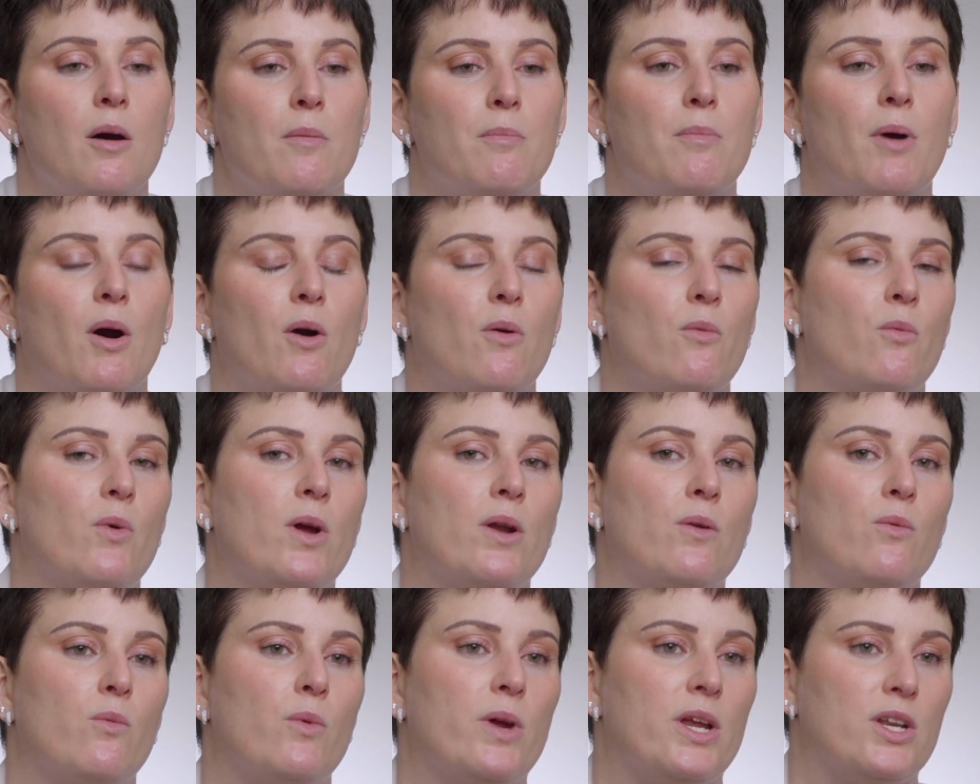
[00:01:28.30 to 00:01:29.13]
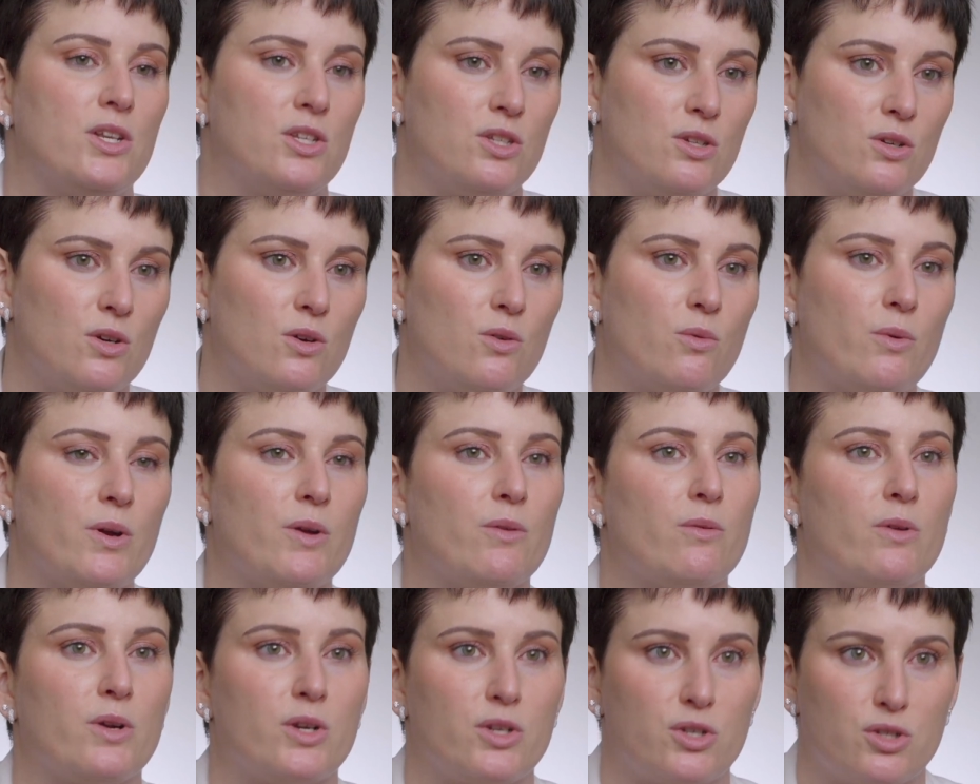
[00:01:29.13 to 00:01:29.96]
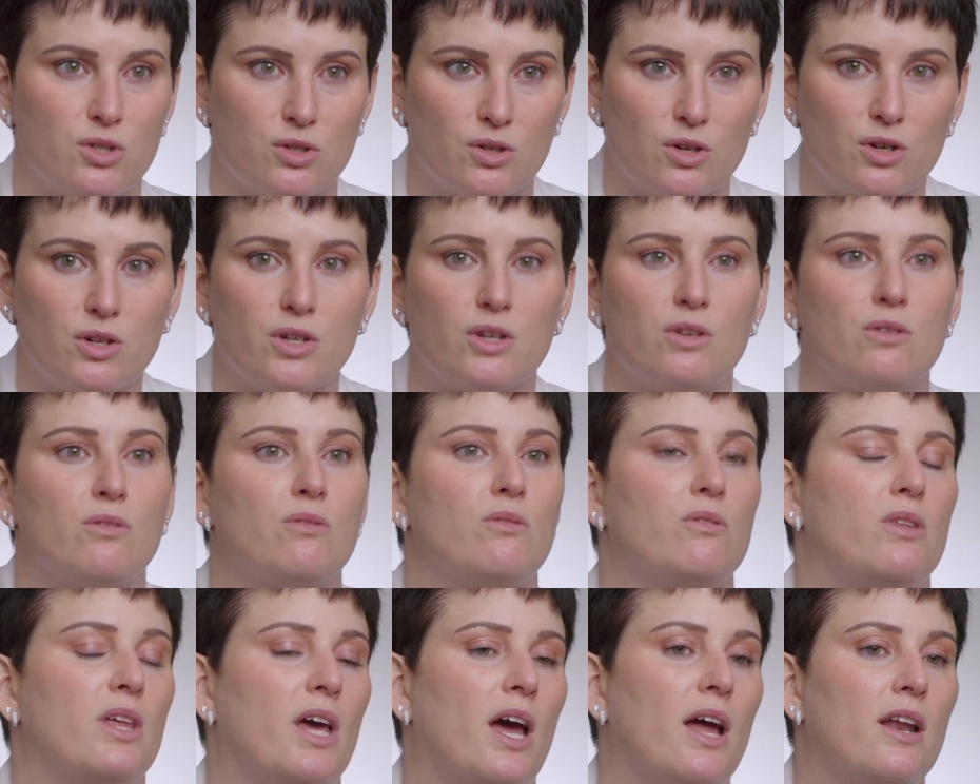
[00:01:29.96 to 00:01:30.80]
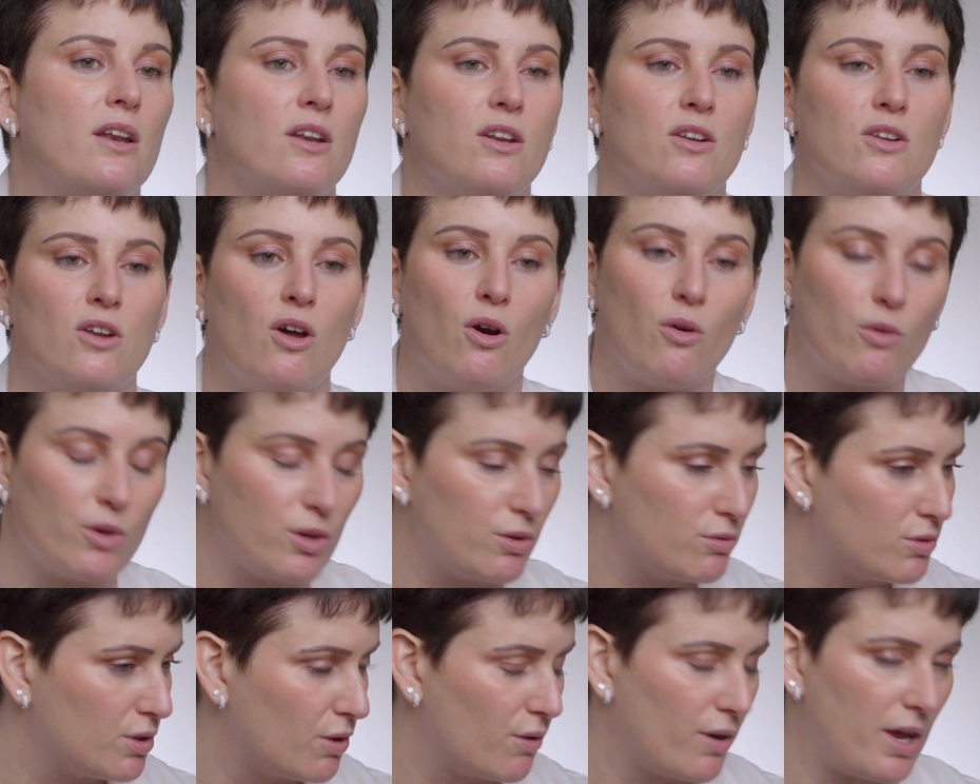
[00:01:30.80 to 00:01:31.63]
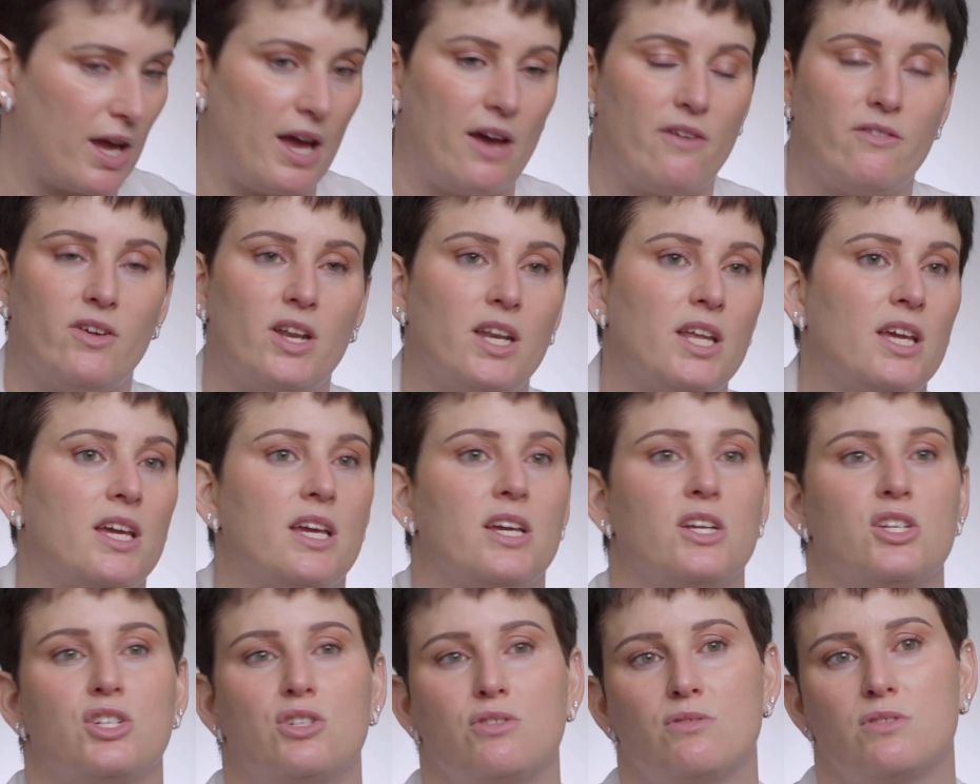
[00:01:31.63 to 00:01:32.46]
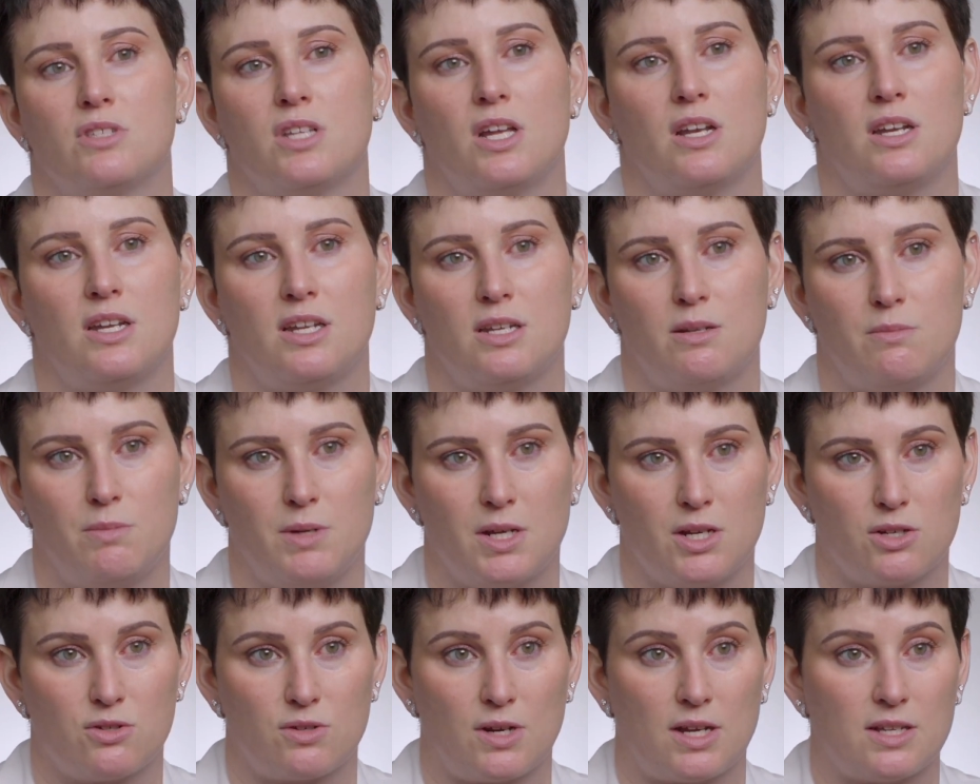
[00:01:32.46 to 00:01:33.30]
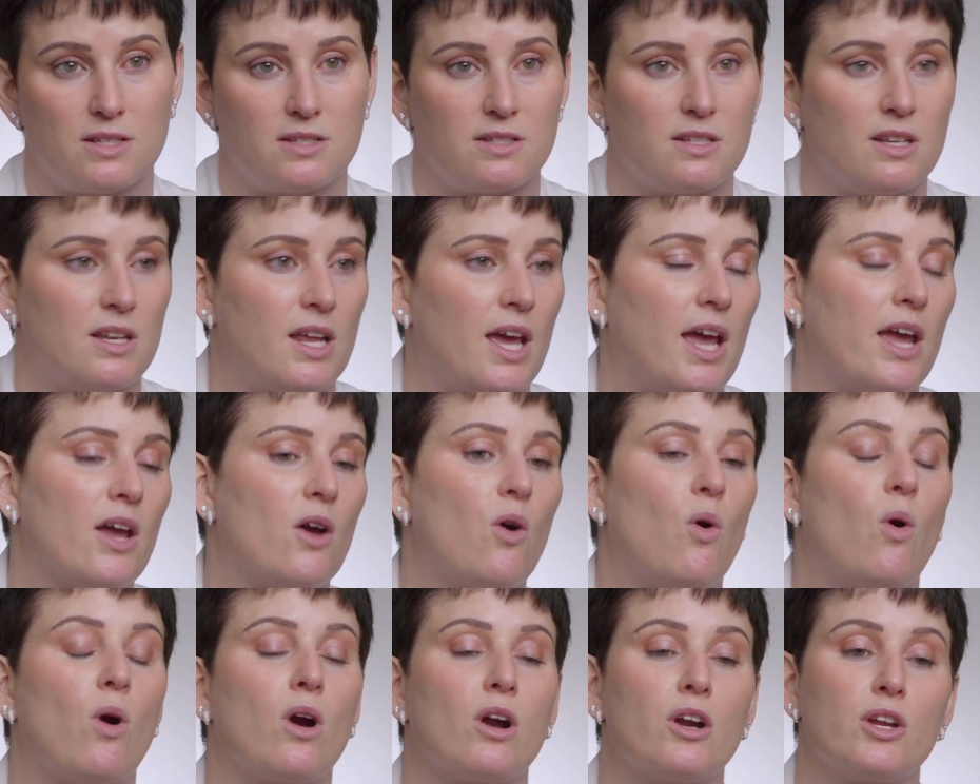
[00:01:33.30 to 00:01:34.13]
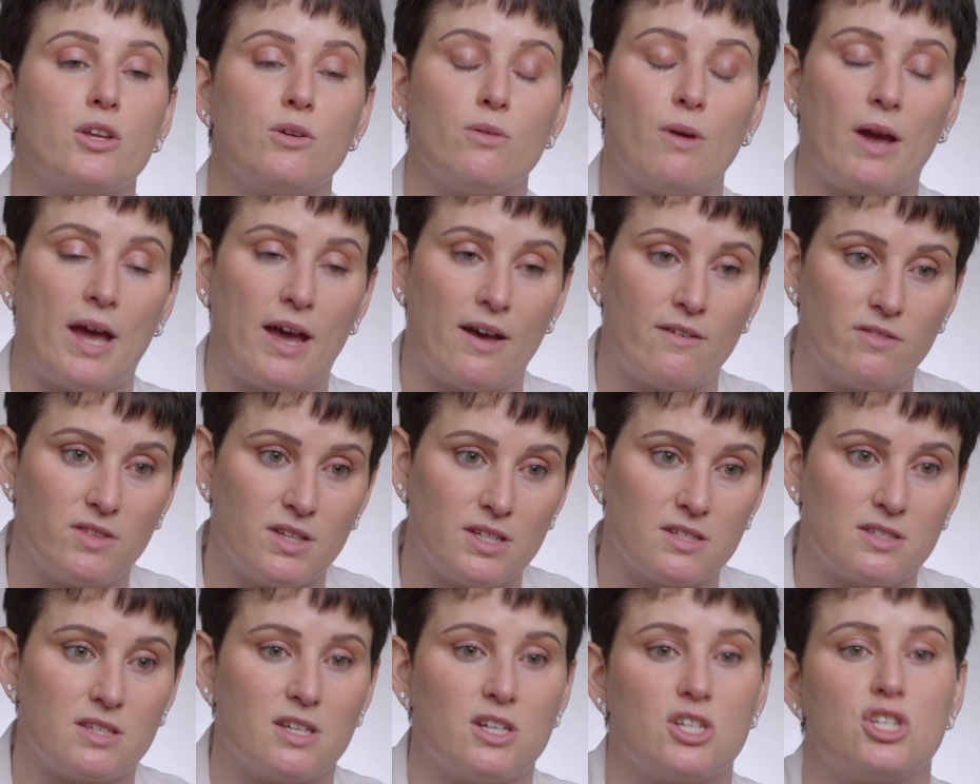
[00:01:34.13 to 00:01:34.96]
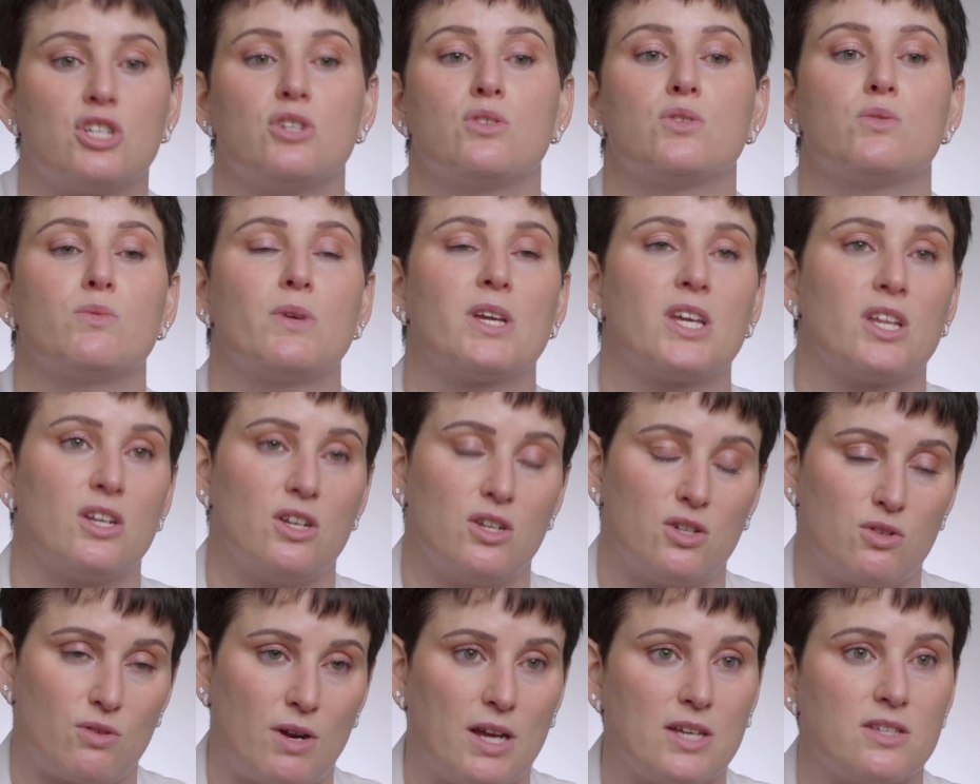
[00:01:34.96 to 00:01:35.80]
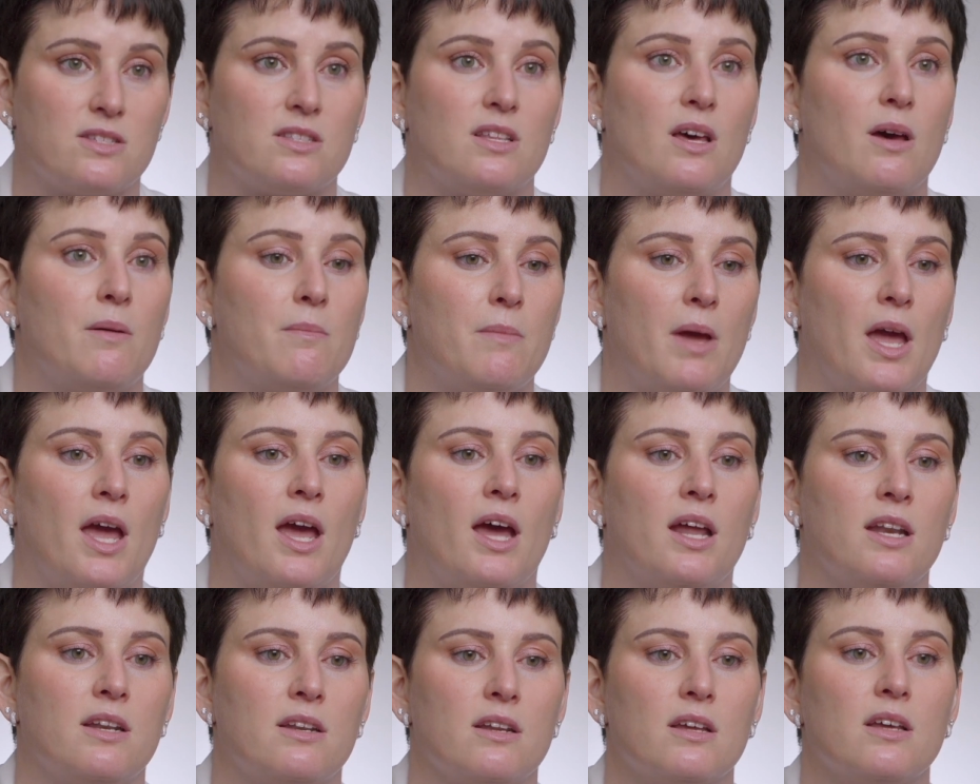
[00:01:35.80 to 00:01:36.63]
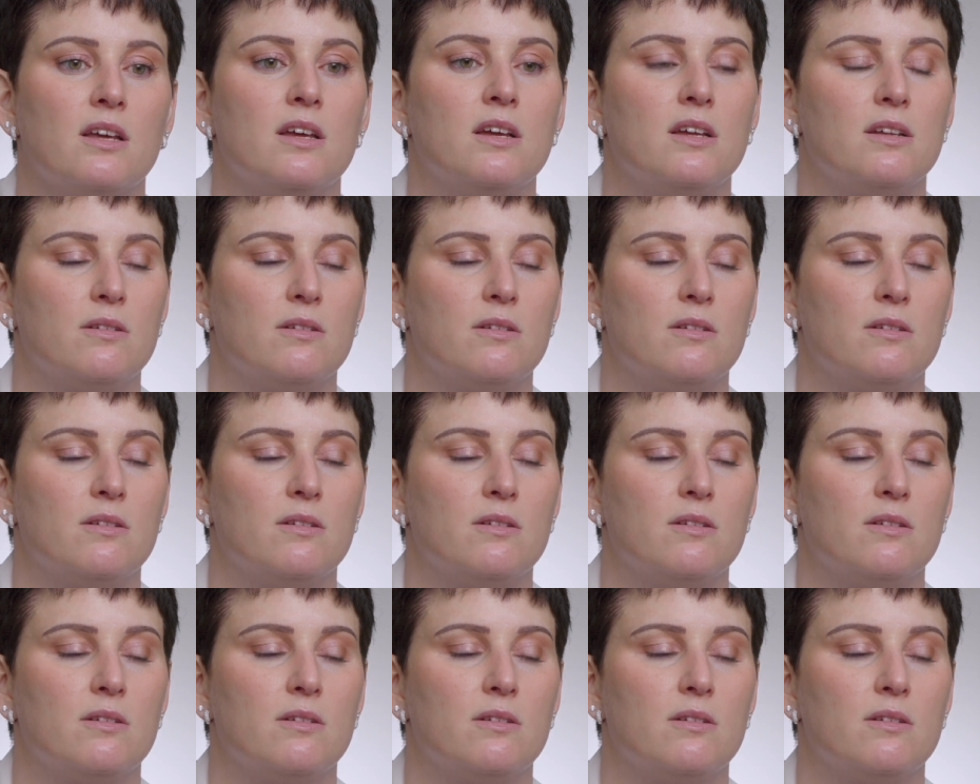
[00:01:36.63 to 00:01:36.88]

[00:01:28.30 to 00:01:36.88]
But when we do, we reassure you that, no, you don't have any issues that need to be addressed today, or you have these issues, we can address them and